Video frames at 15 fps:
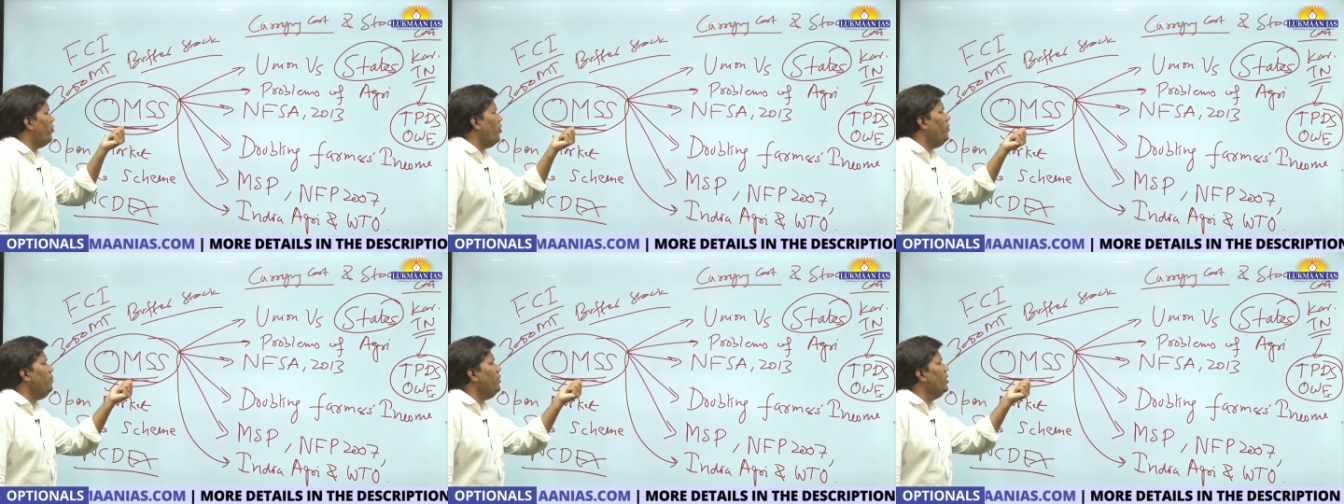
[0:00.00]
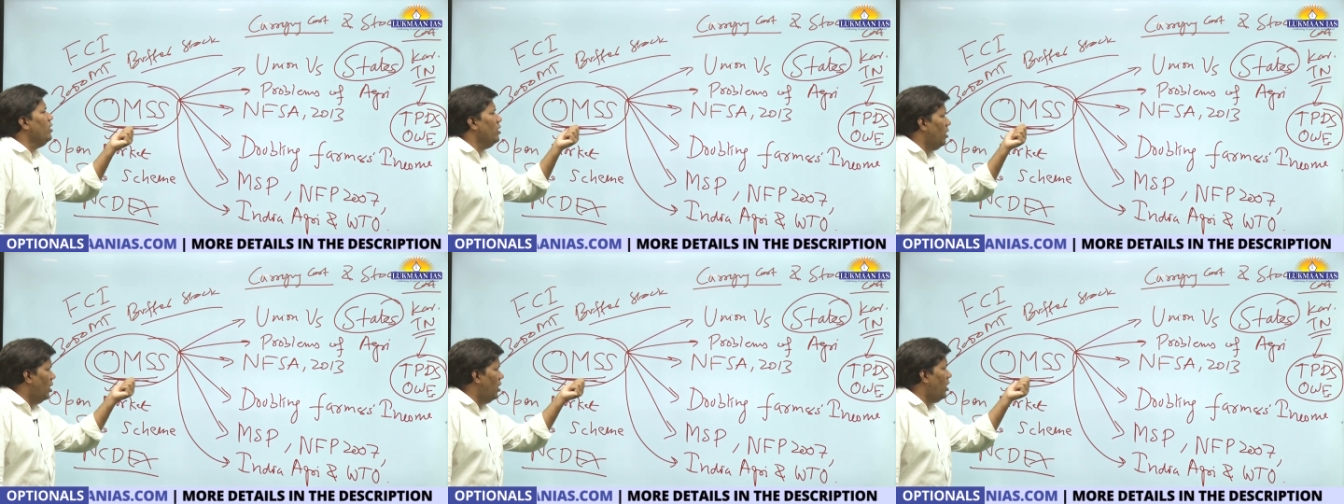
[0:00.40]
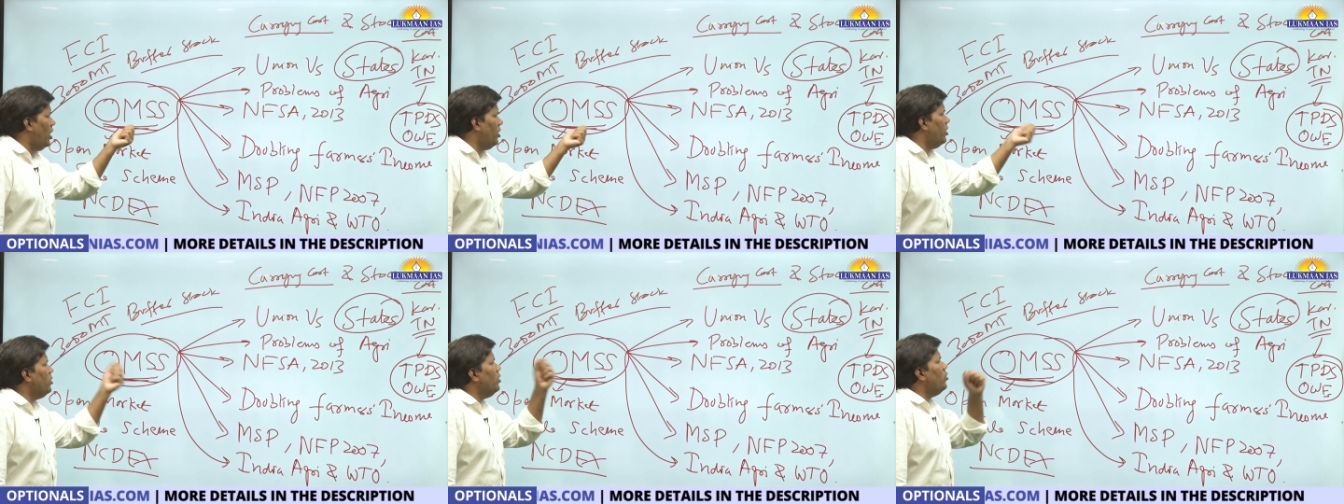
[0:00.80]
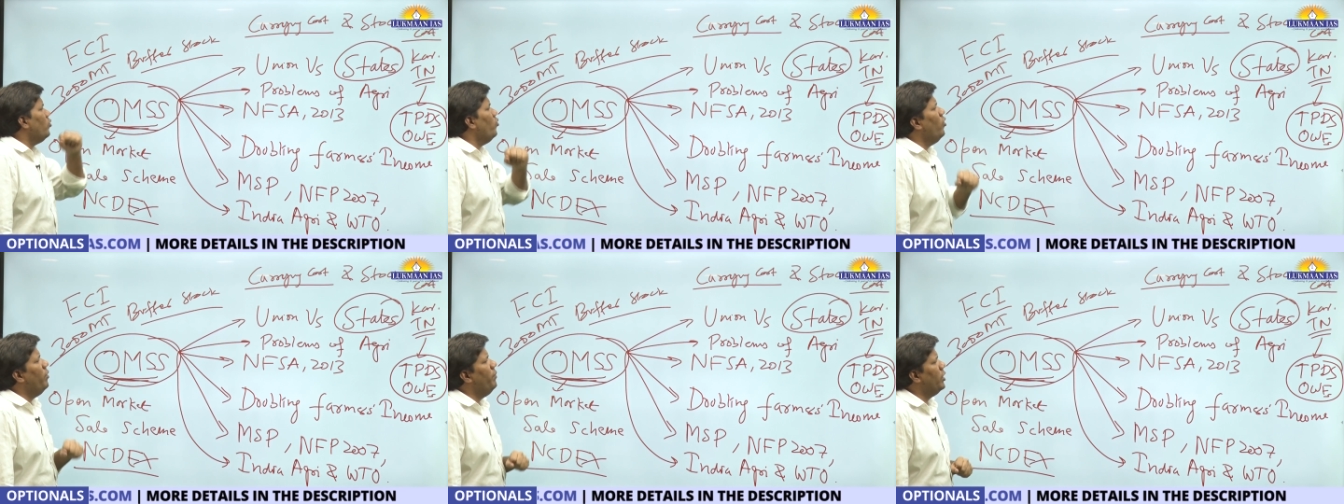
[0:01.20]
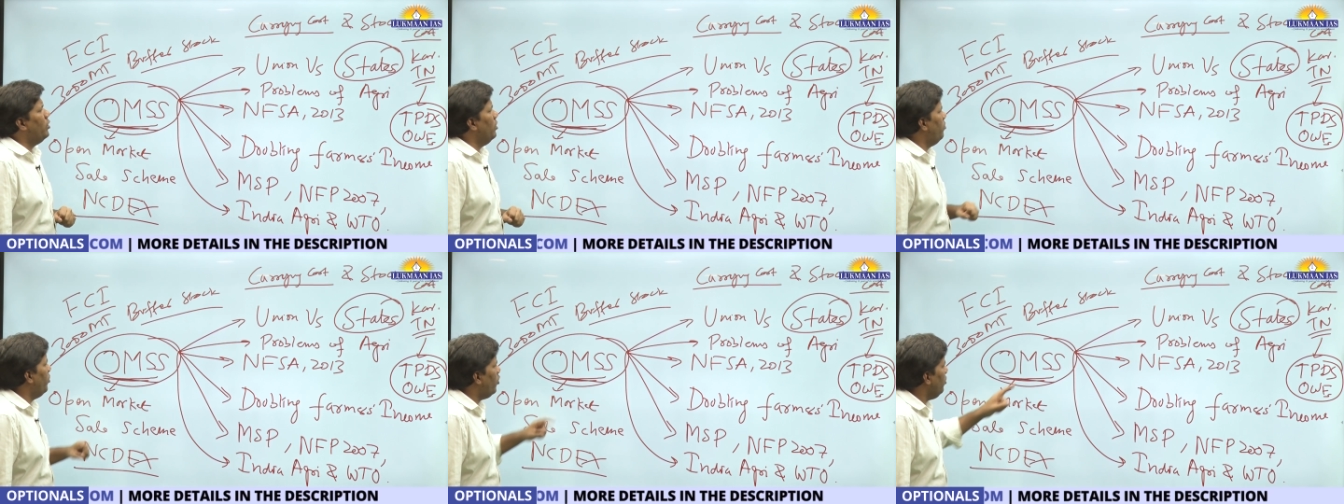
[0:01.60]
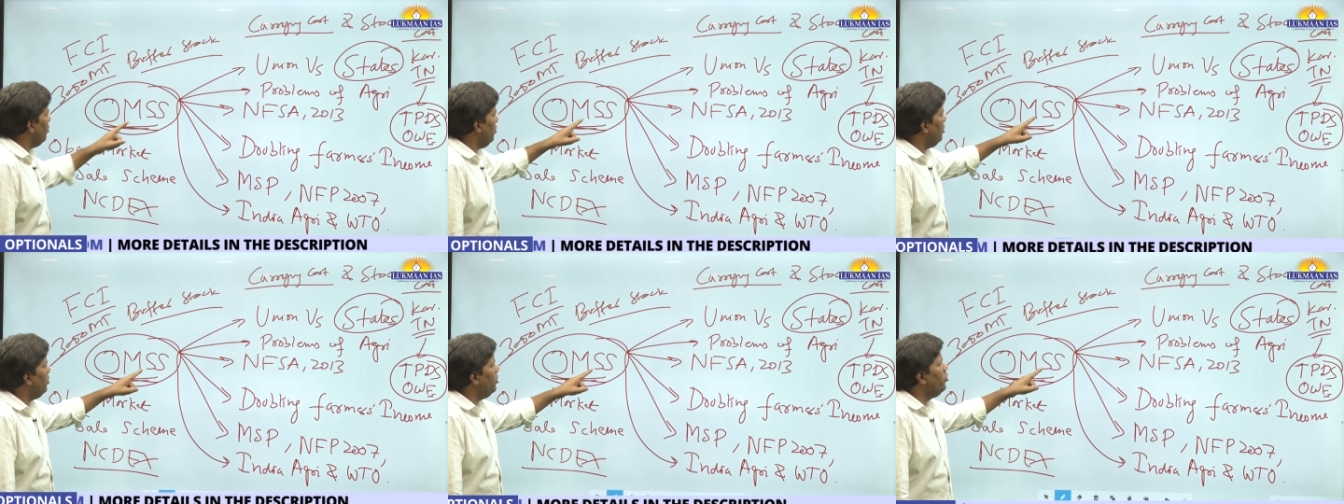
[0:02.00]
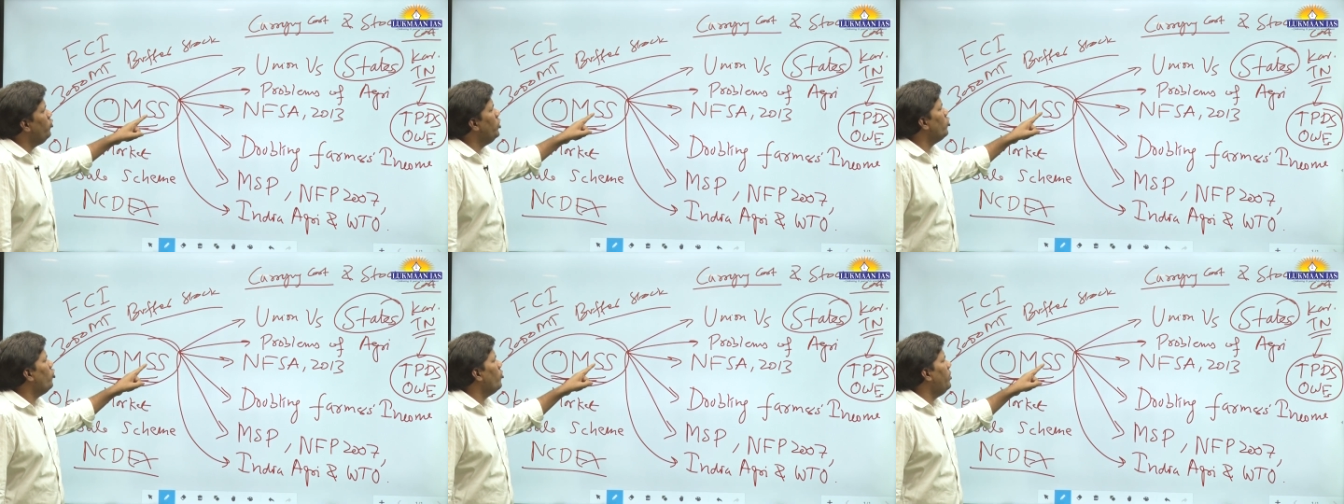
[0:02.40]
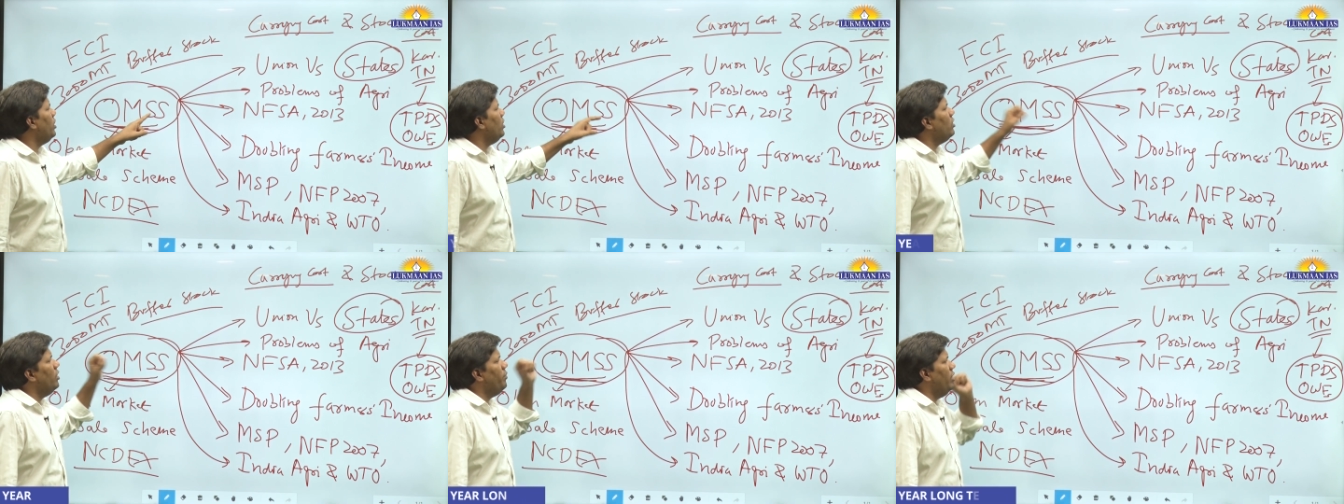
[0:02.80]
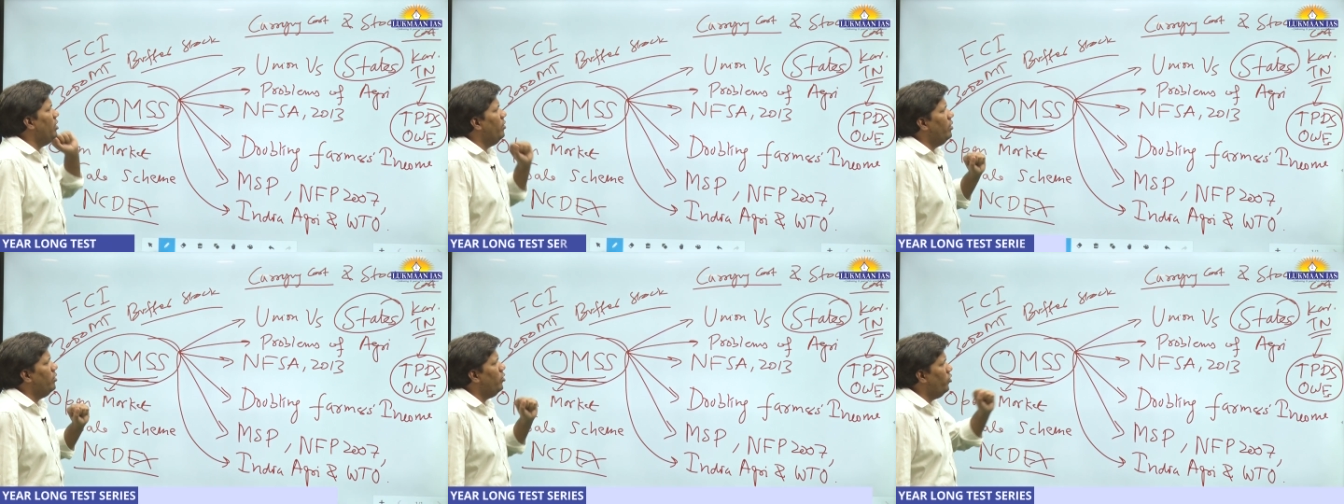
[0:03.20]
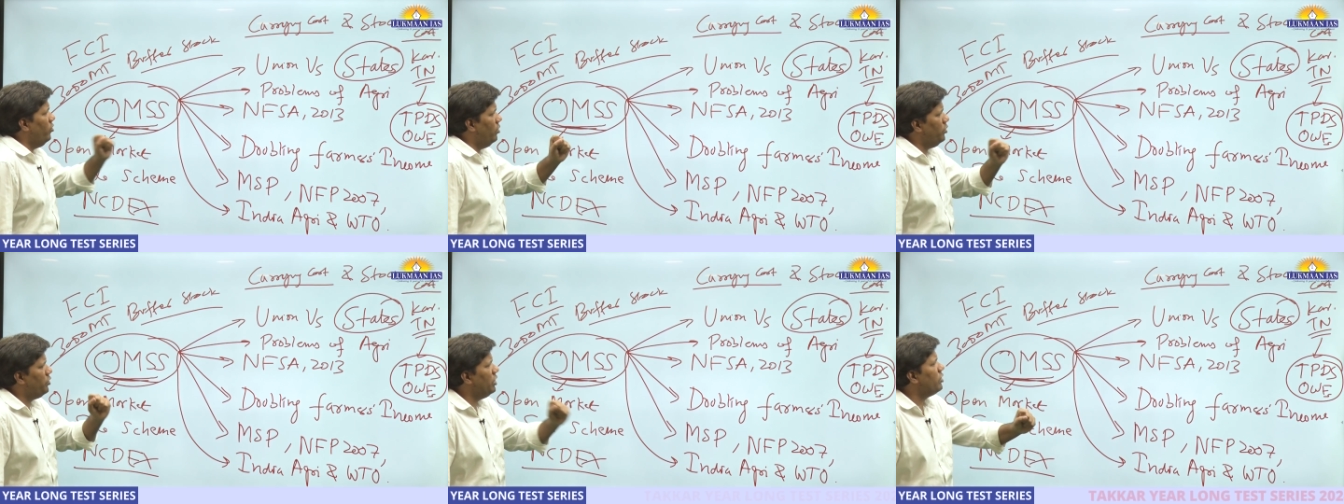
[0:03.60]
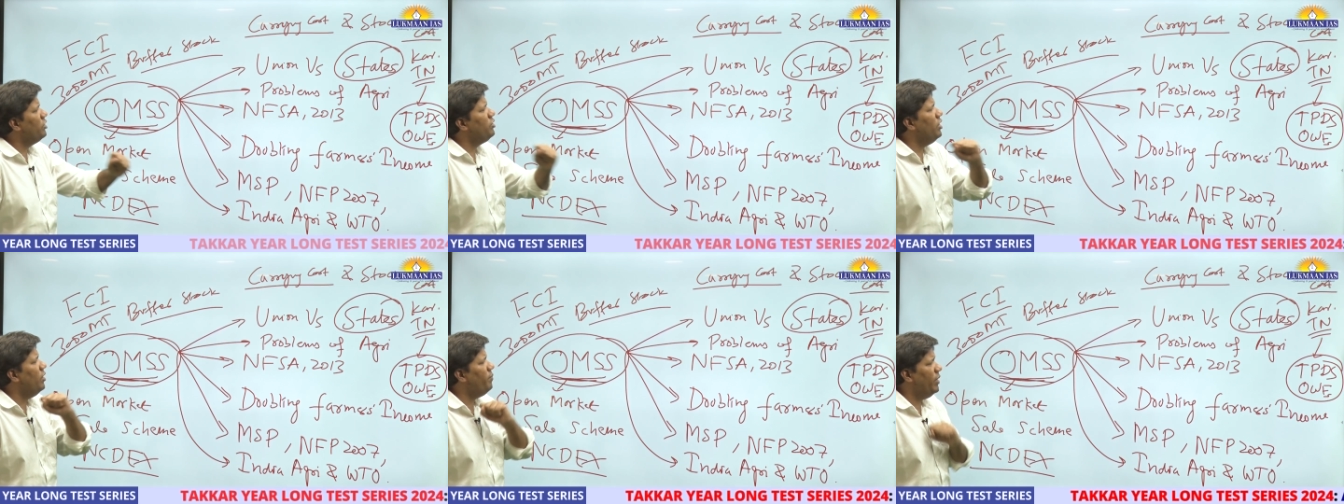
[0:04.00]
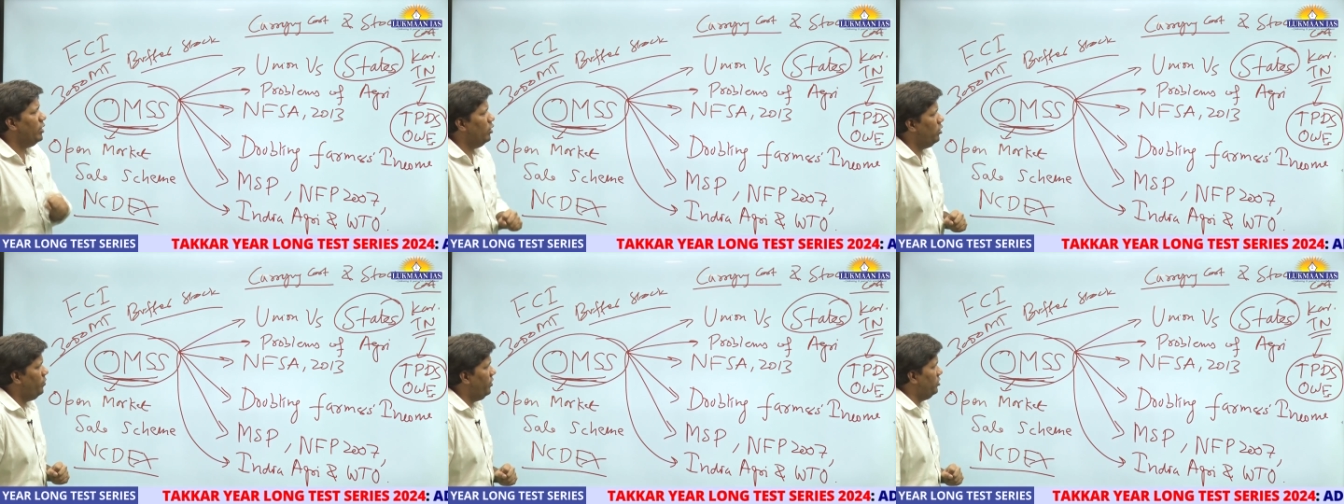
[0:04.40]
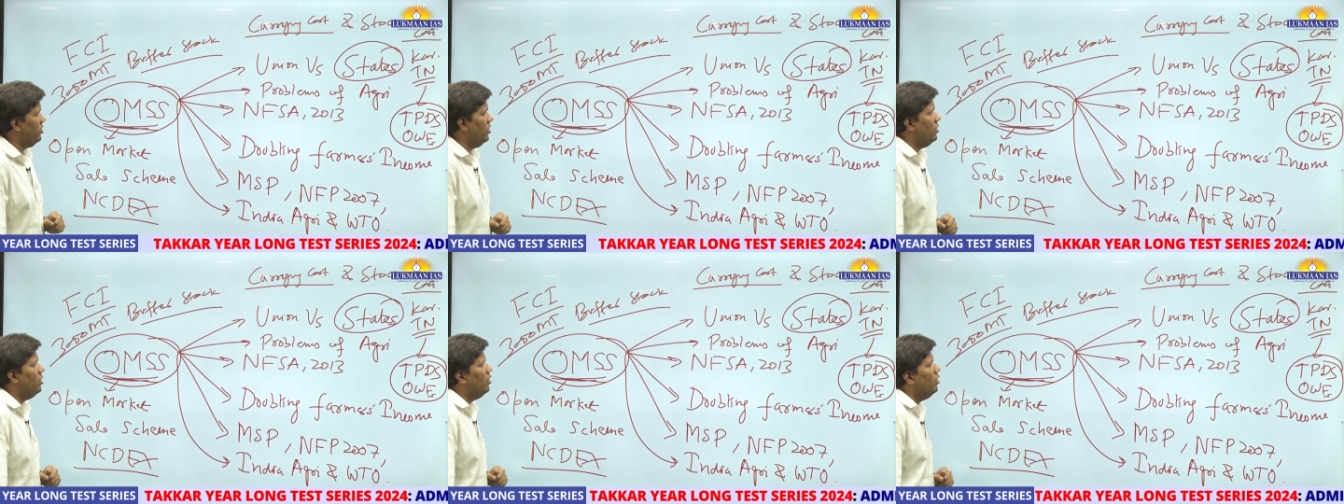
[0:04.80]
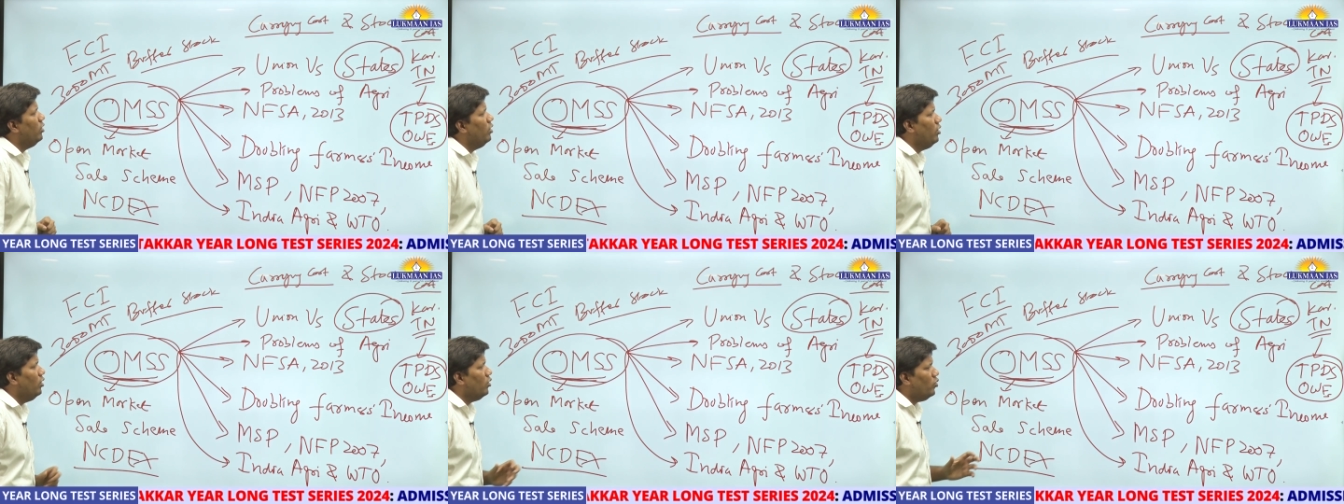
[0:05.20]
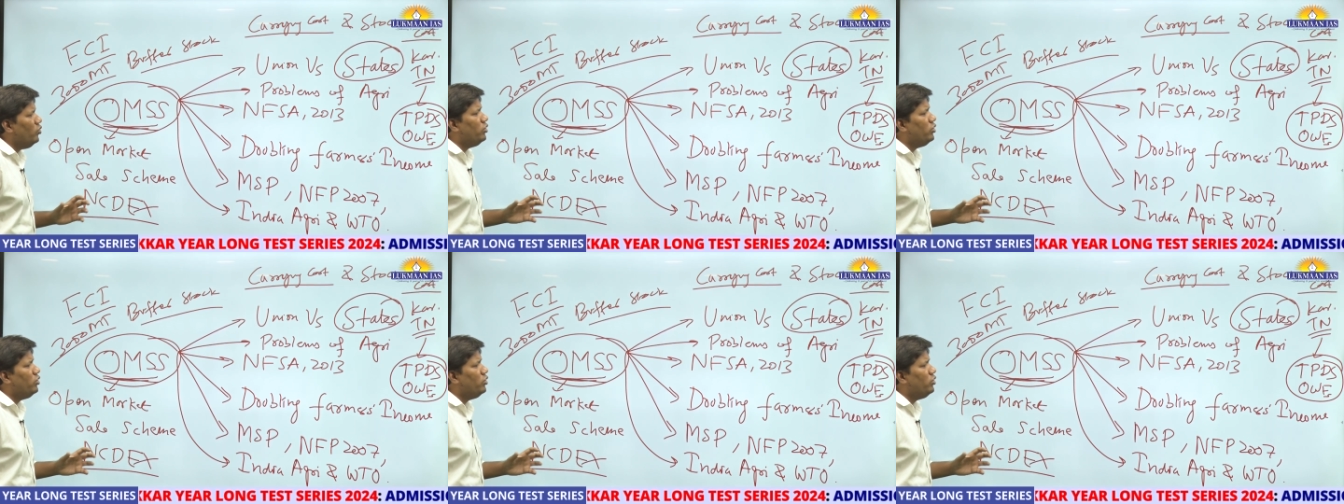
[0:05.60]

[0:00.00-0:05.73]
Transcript: from uh, under this OMSS because the union government has you know restricted their participation. So